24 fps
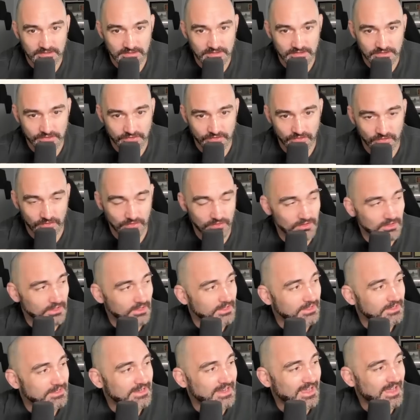control.
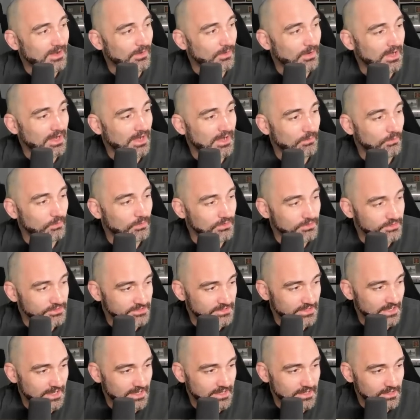Now I will
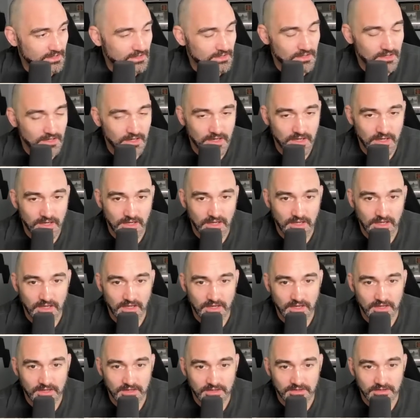say, I